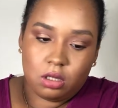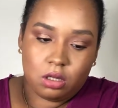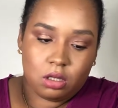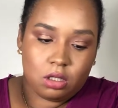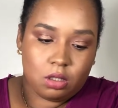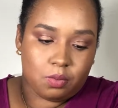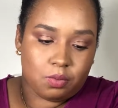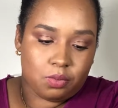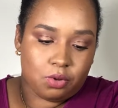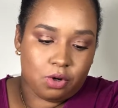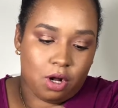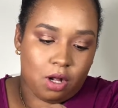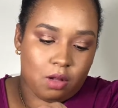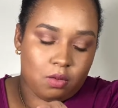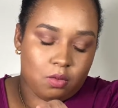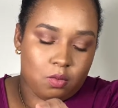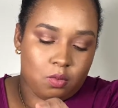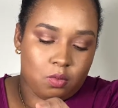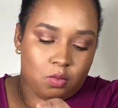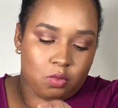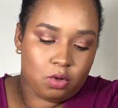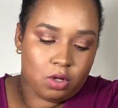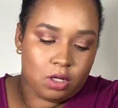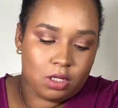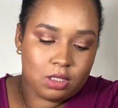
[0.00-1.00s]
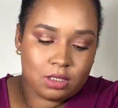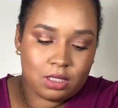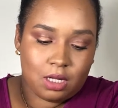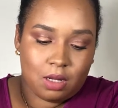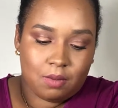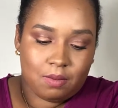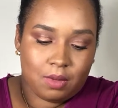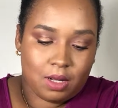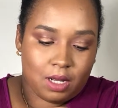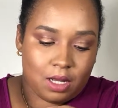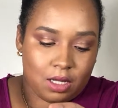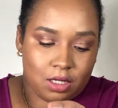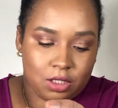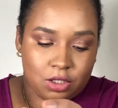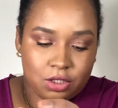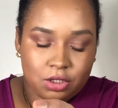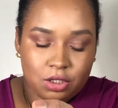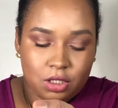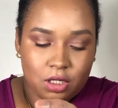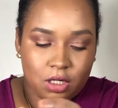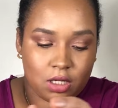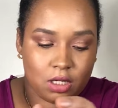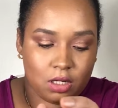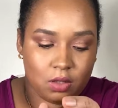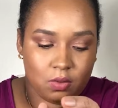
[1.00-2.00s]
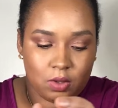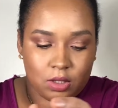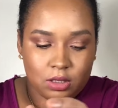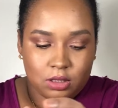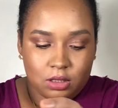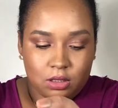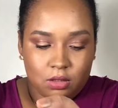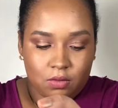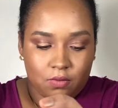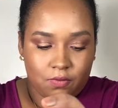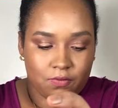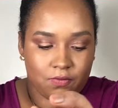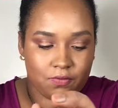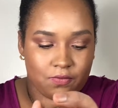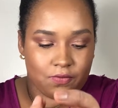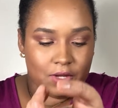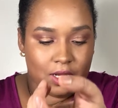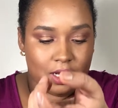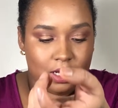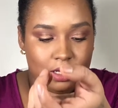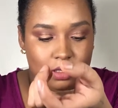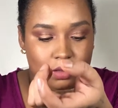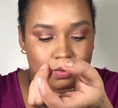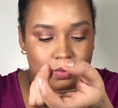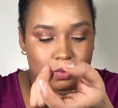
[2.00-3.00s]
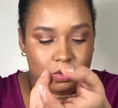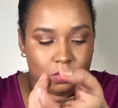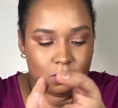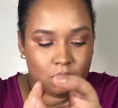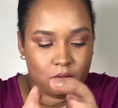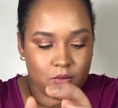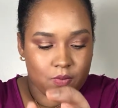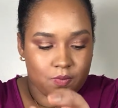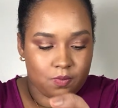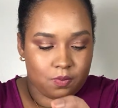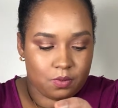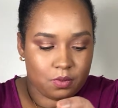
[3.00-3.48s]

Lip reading: the problem was that my shade wasn't available